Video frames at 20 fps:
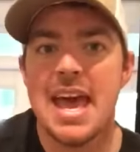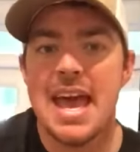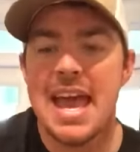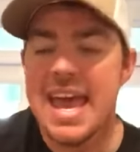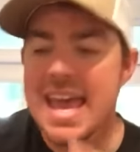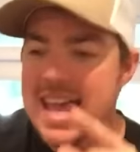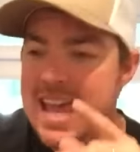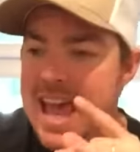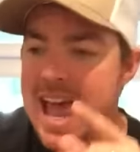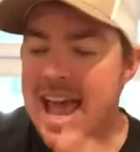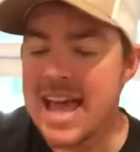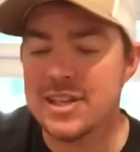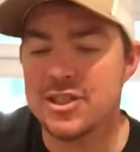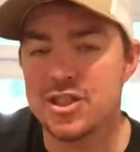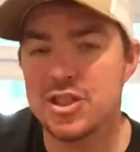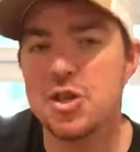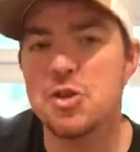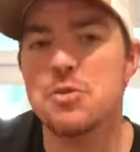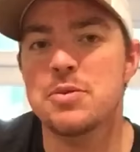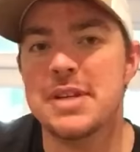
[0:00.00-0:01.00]
he
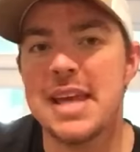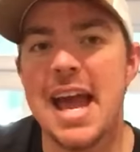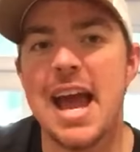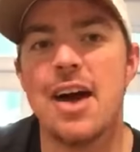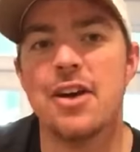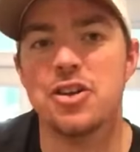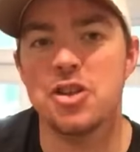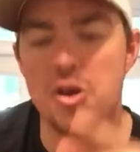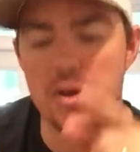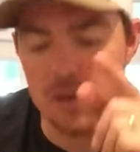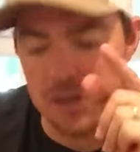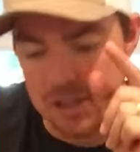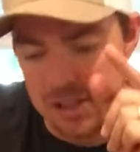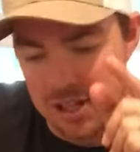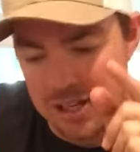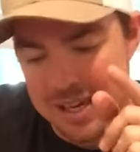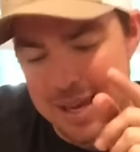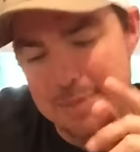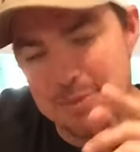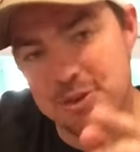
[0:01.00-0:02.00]
has you down. You can
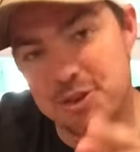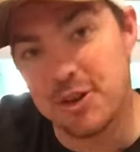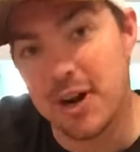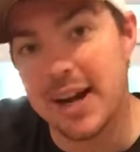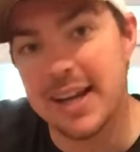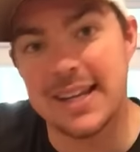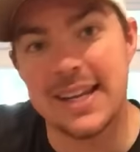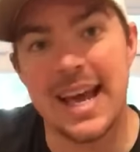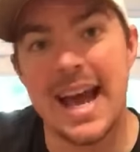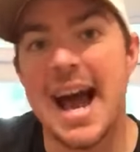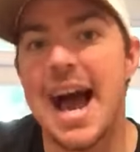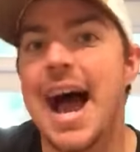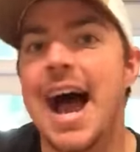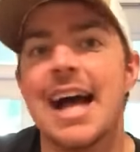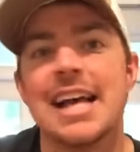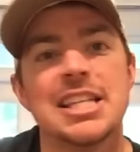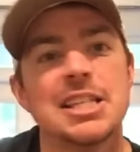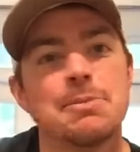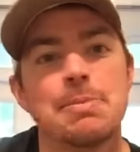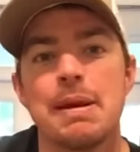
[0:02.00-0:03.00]
look him straight in the
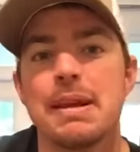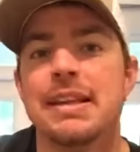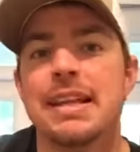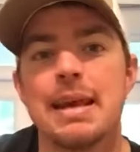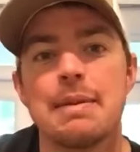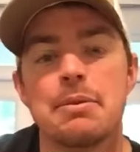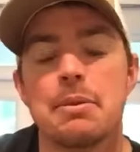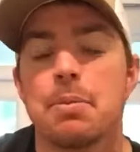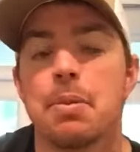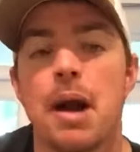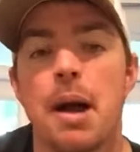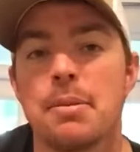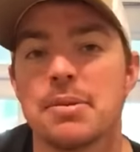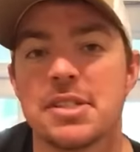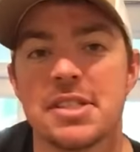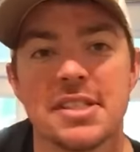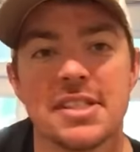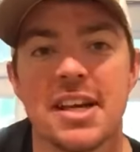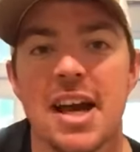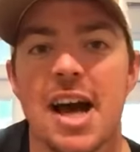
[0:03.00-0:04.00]
eye and speak to him the
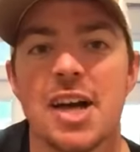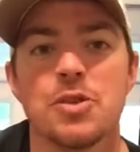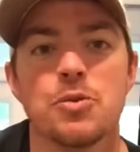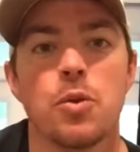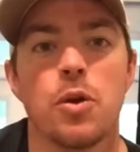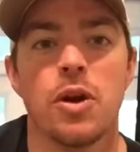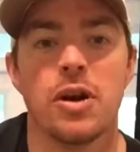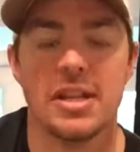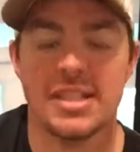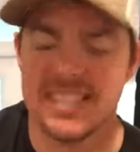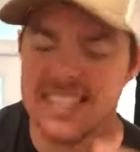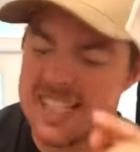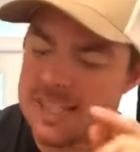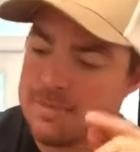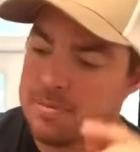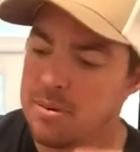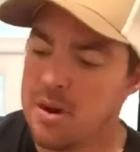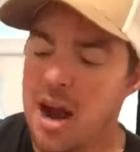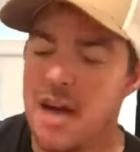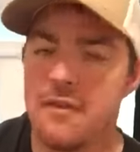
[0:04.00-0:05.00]
promises of God's word. It says
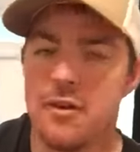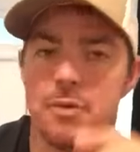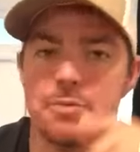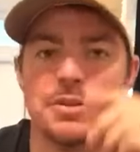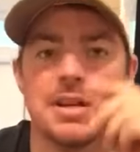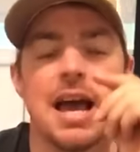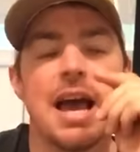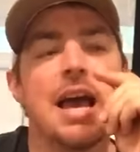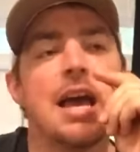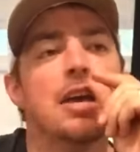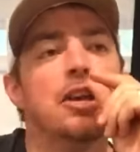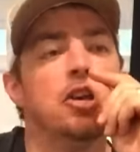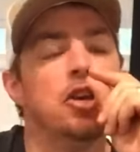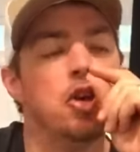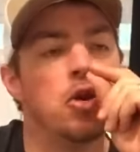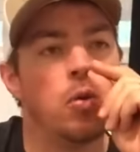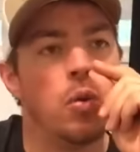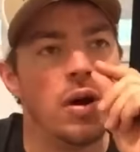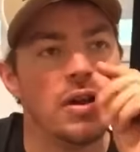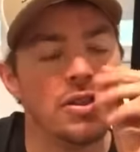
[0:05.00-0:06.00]
in Proverbs,
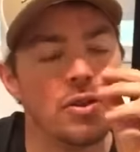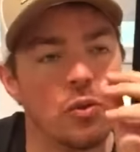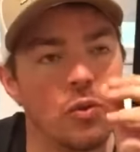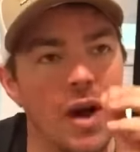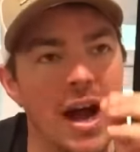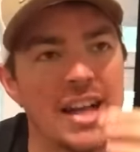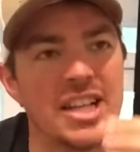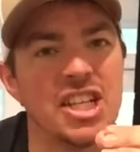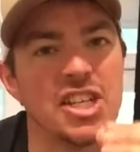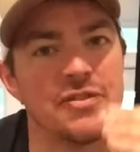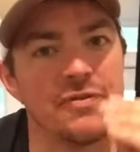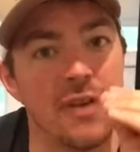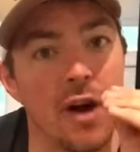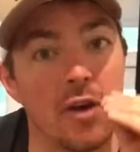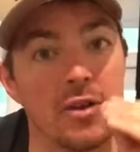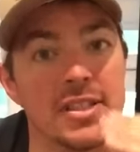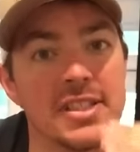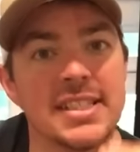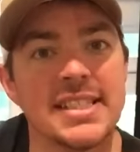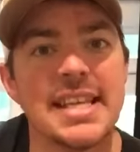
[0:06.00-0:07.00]
you know what? The righteous
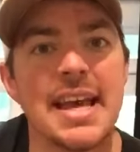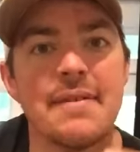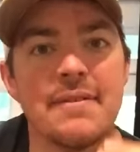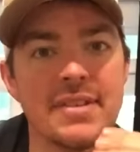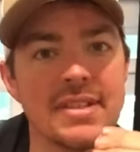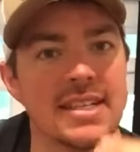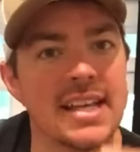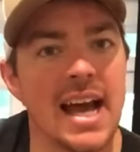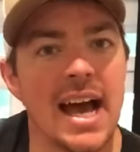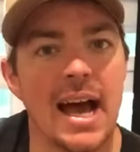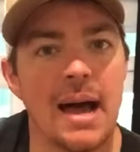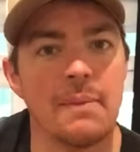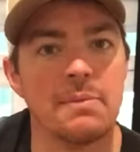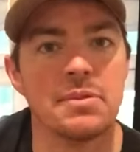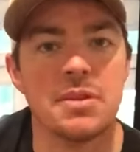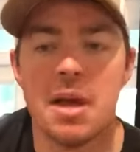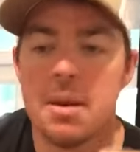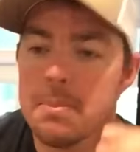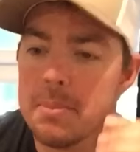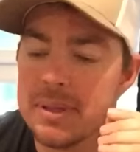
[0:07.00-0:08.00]
fall seven
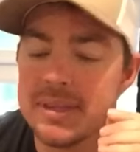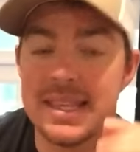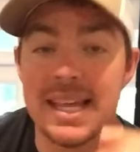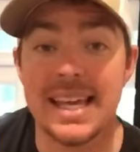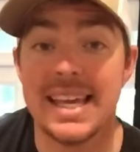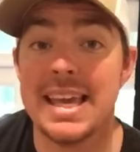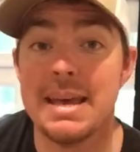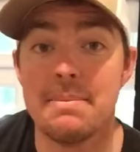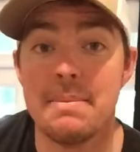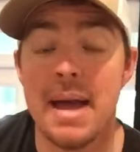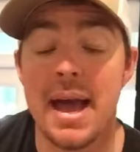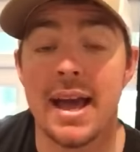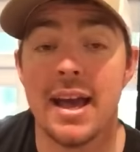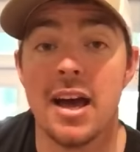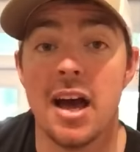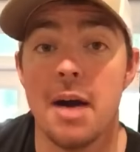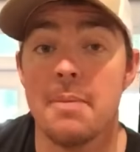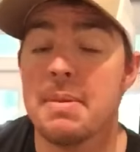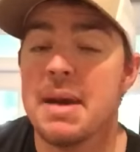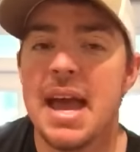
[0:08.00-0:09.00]
times, but they get
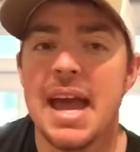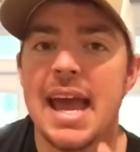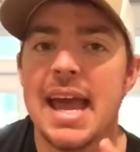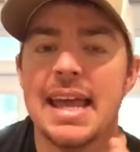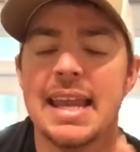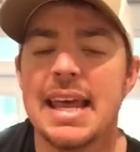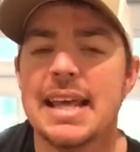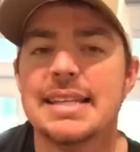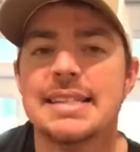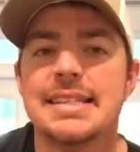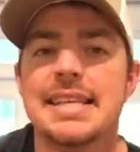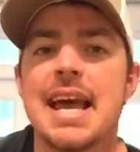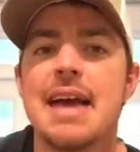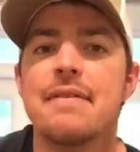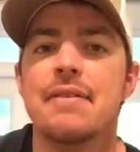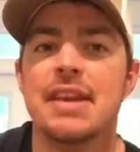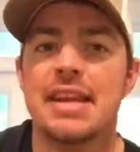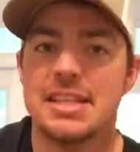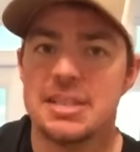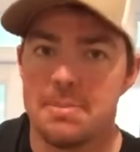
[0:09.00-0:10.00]
back up. And that
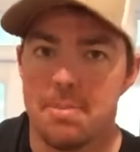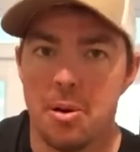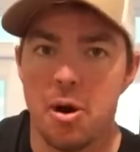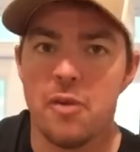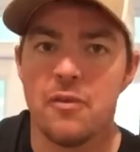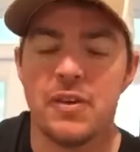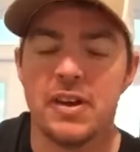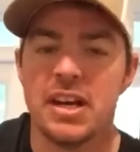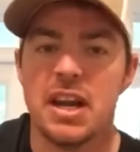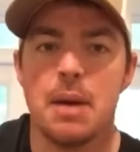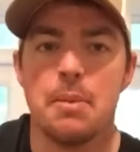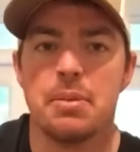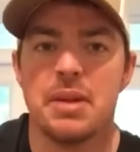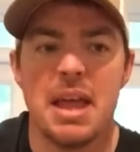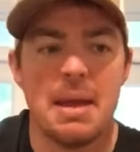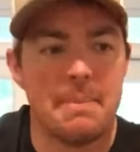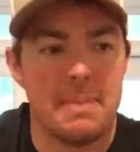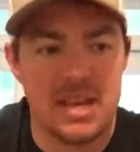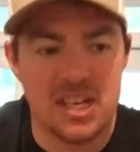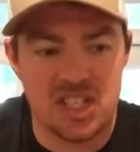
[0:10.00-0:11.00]
seven is a perfect number.
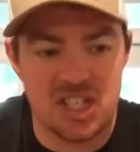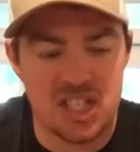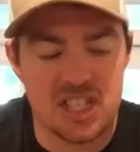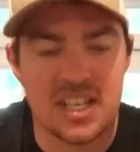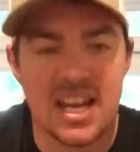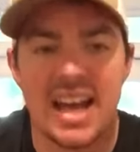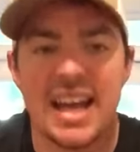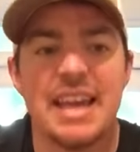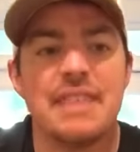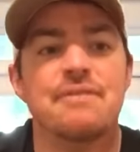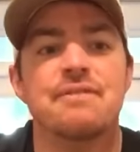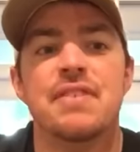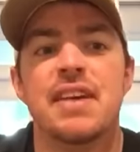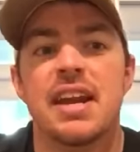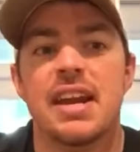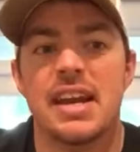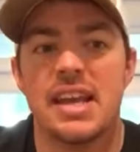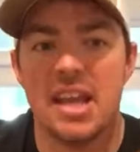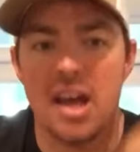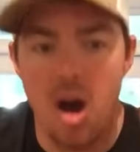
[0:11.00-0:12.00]
That means just like
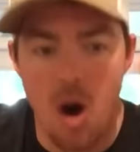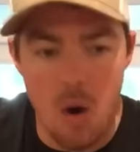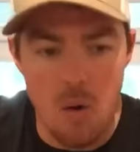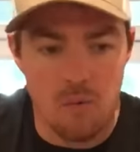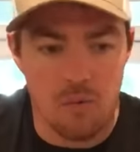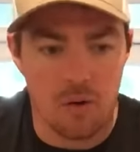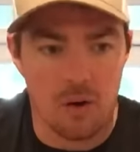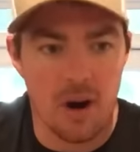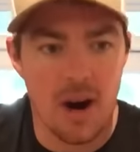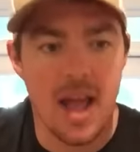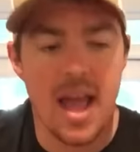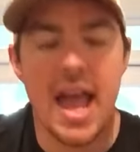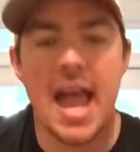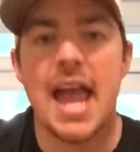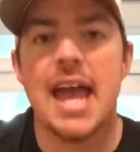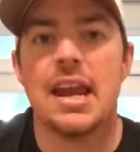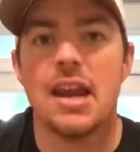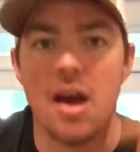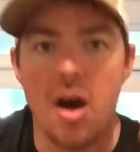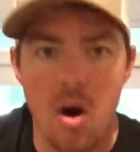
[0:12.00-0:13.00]
infinity, over
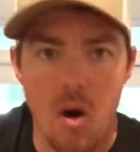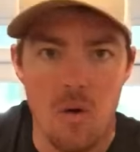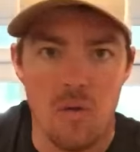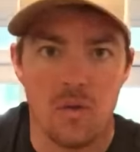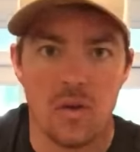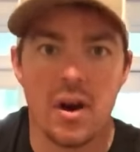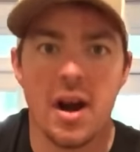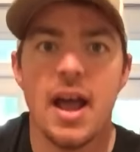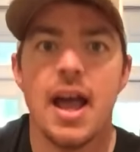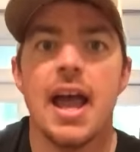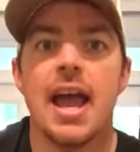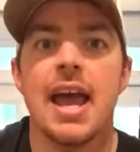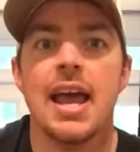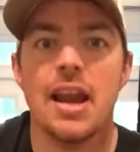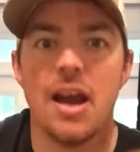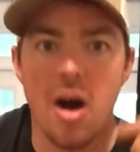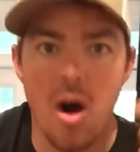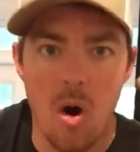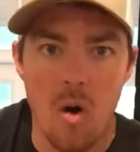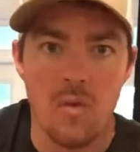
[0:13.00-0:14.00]
and over
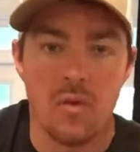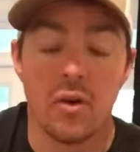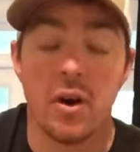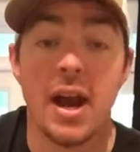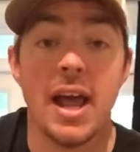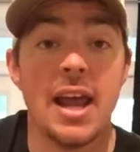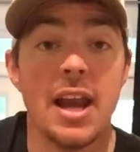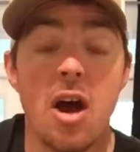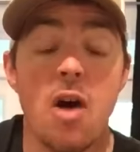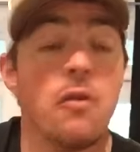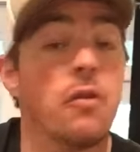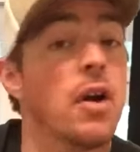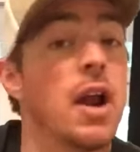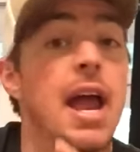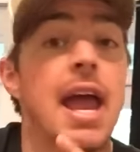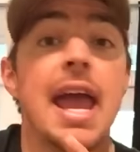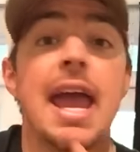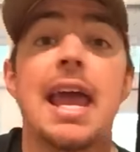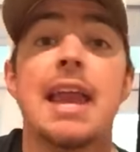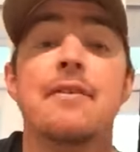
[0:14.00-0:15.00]
and over and over.
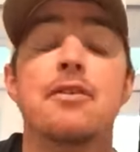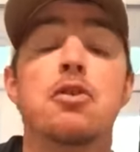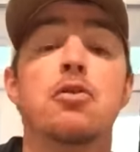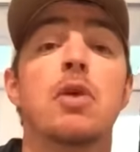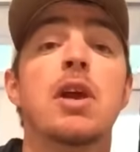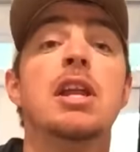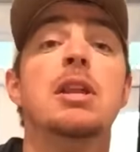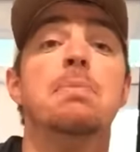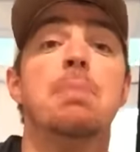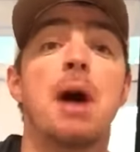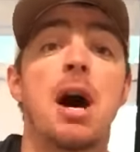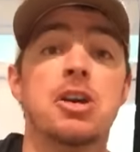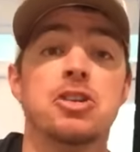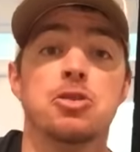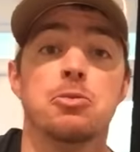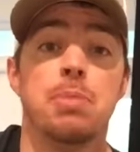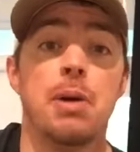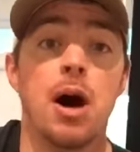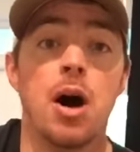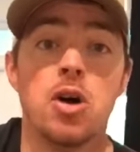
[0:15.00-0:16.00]
And if you read the
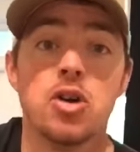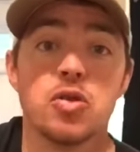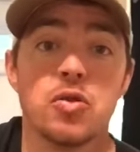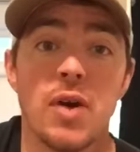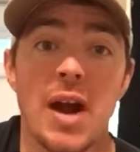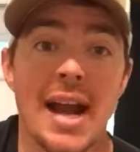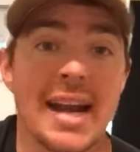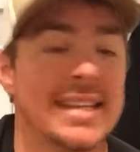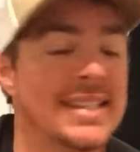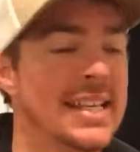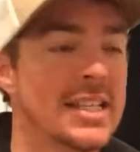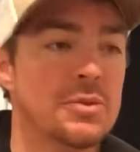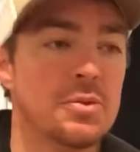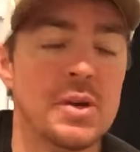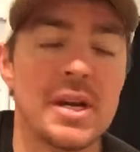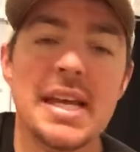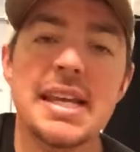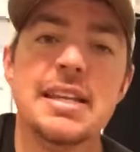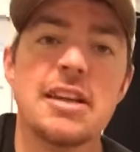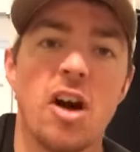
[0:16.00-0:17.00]
Apostle Paul's writings, that's
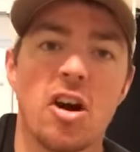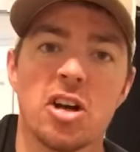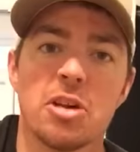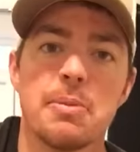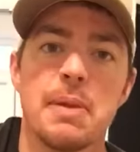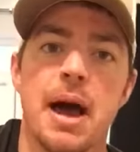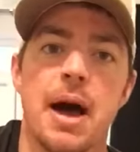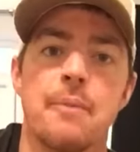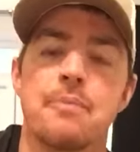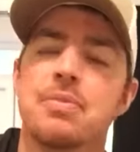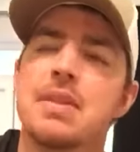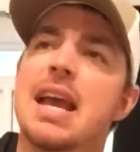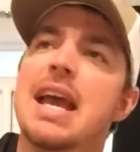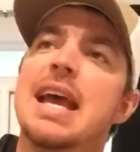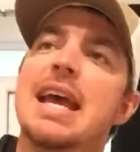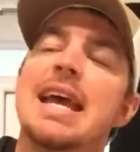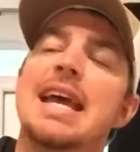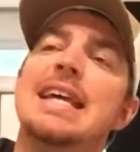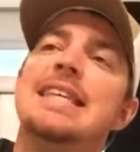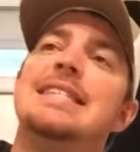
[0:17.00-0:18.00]
what he talked about.
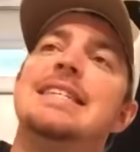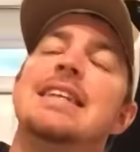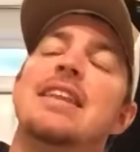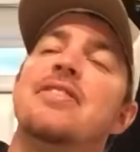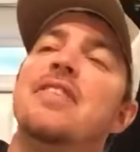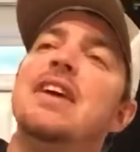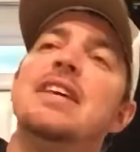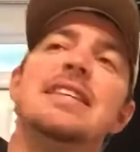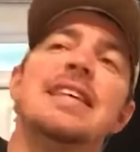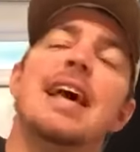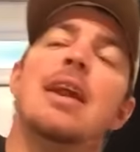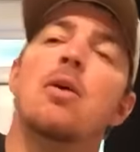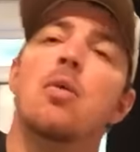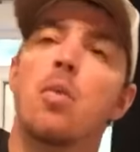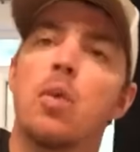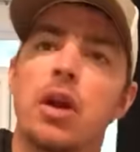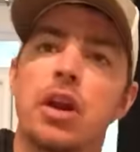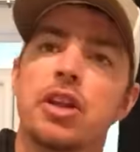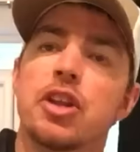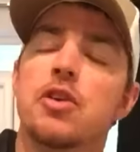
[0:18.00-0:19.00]
He said, the things I don't
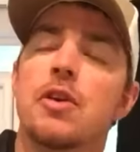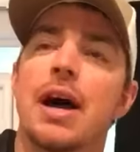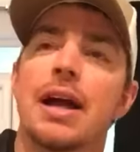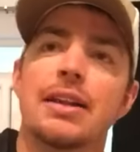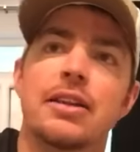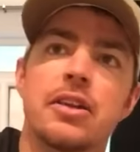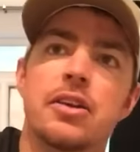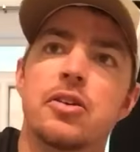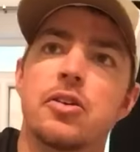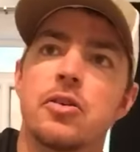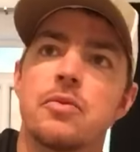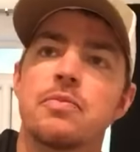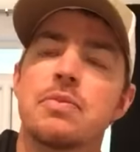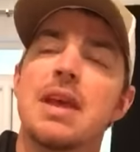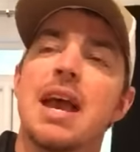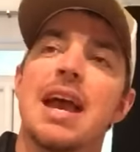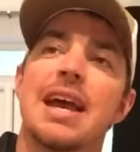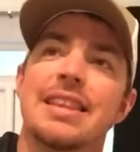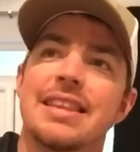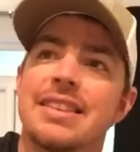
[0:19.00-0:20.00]
want to do, I do.
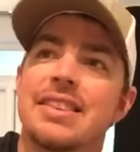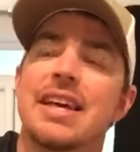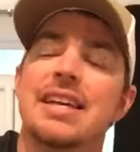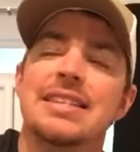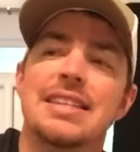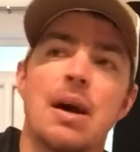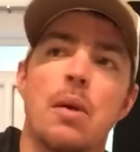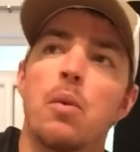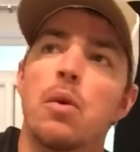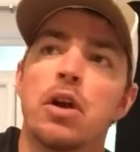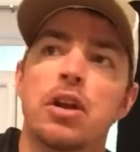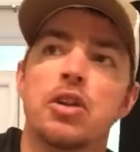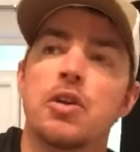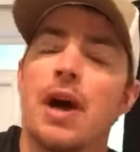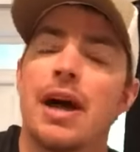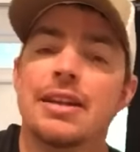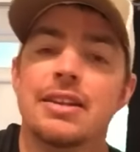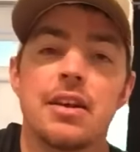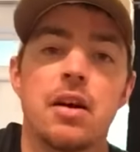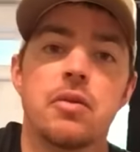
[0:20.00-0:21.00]
And the things I want to
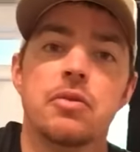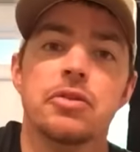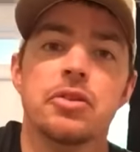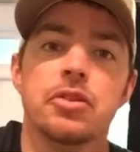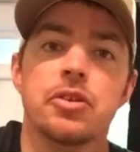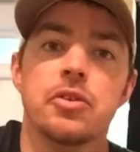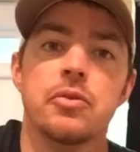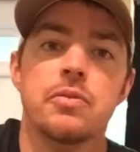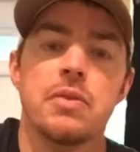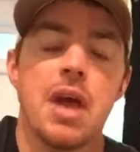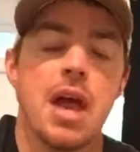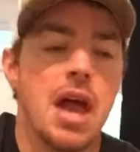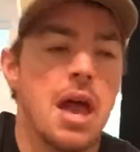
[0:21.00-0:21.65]
do, I don't do.